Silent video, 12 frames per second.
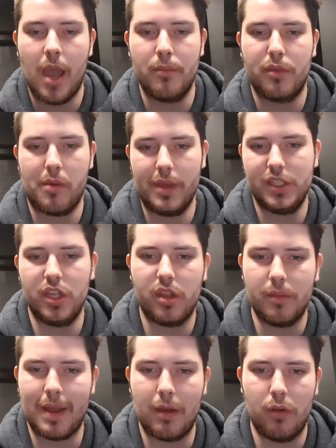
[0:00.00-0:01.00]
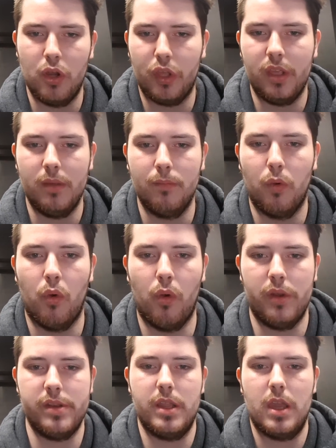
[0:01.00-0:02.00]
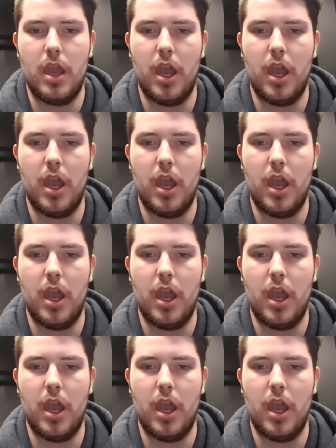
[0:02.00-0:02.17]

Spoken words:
So it's just about looking more and